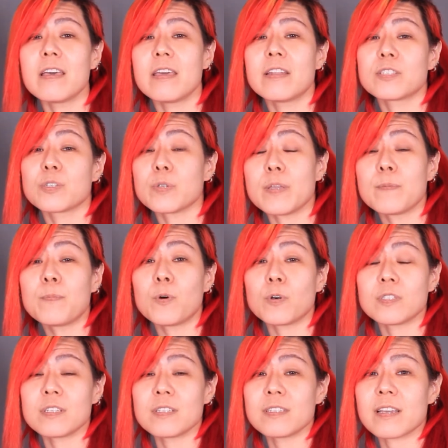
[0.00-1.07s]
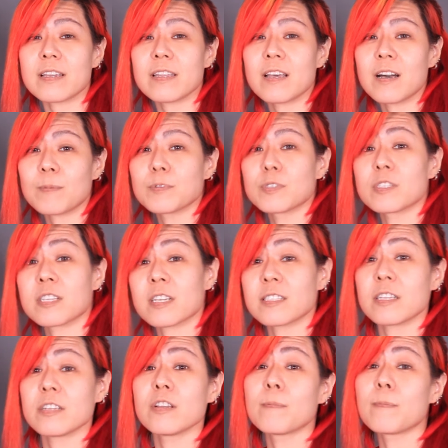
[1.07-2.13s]
It is so important that it helps to
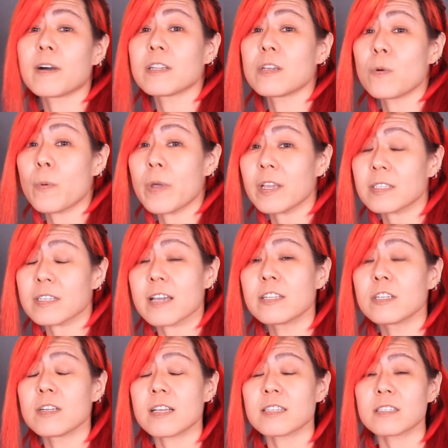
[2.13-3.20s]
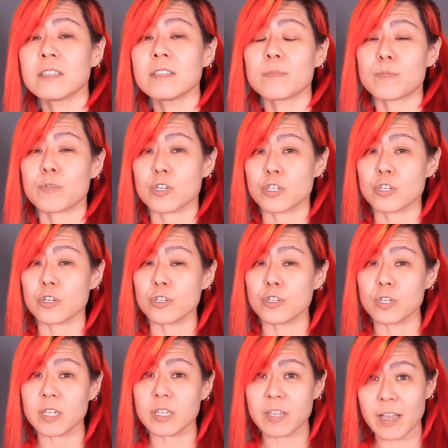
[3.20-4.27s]
sustain your body weight and to lessen the pressure on
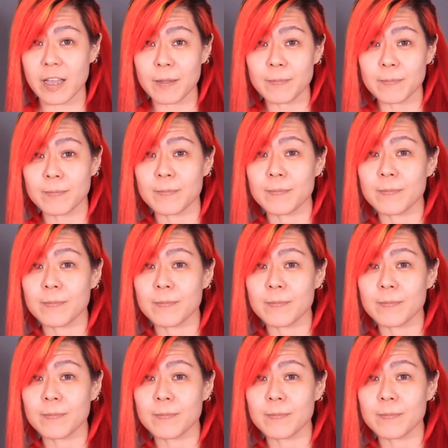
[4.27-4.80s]
your kneecap.